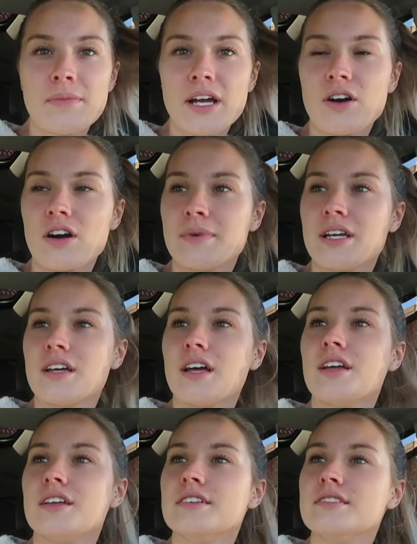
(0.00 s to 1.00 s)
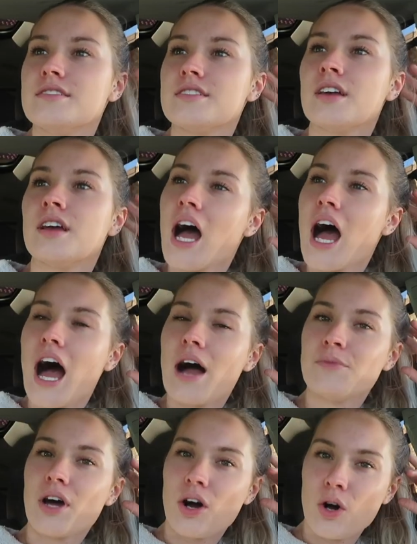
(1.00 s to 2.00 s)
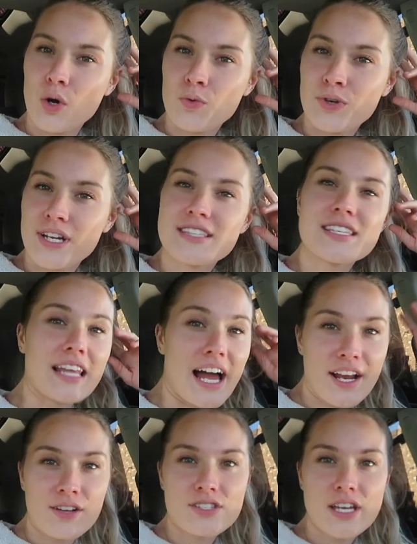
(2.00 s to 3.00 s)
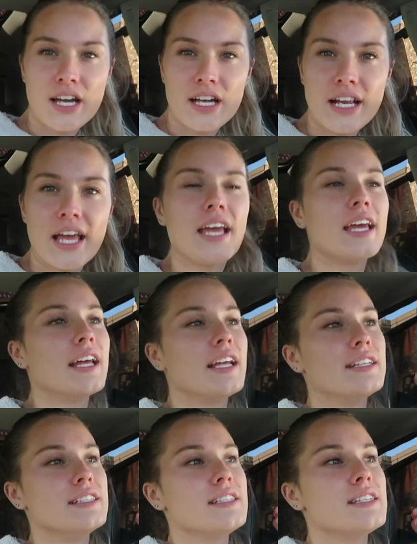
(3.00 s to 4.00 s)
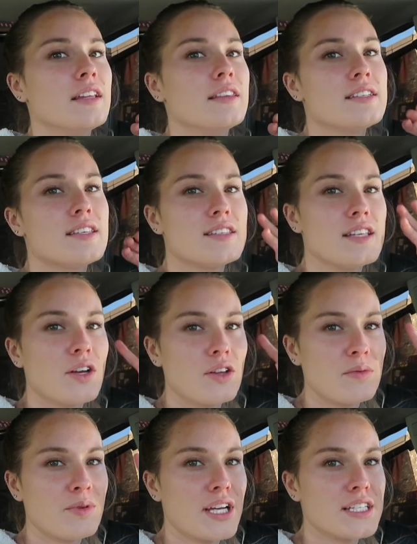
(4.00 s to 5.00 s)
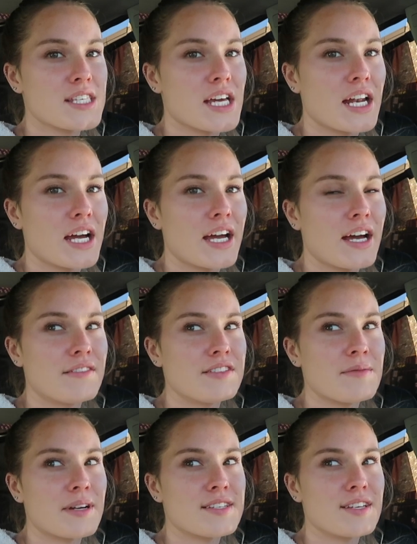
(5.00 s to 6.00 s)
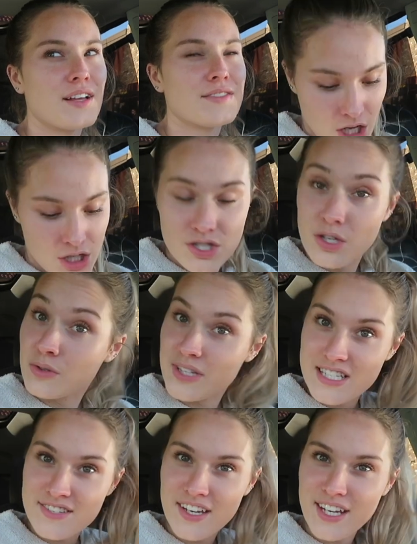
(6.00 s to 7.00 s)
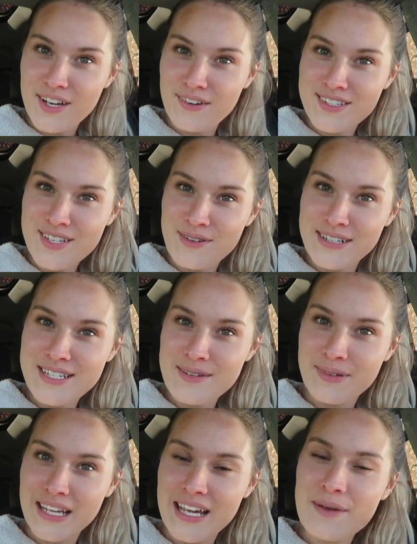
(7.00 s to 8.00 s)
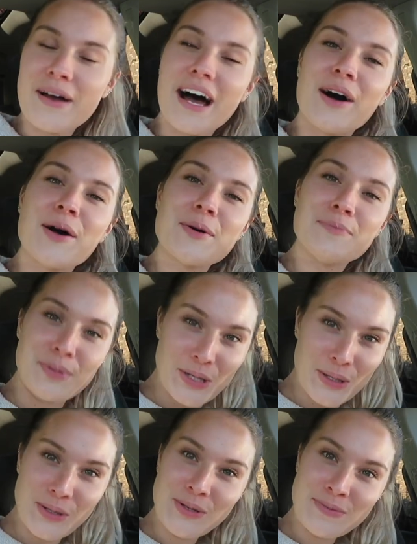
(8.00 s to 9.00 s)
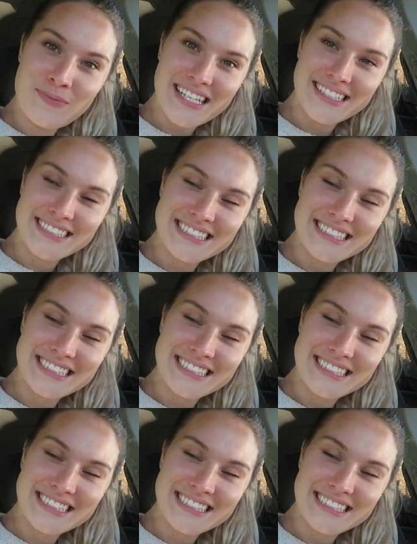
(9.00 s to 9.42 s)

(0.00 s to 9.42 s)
in my car because I'm not home when it's light outside and this is the only place that I have to myself. So this video is going to be about boobs